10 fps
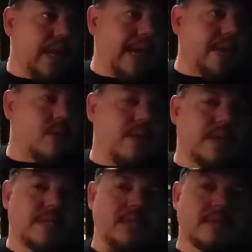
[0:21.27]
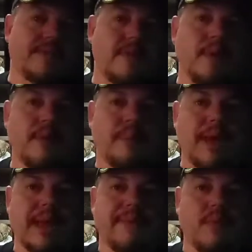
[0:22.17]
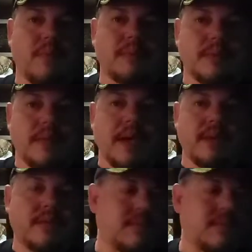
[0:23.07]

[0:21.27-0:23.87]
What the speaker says: and questions from other platforms, my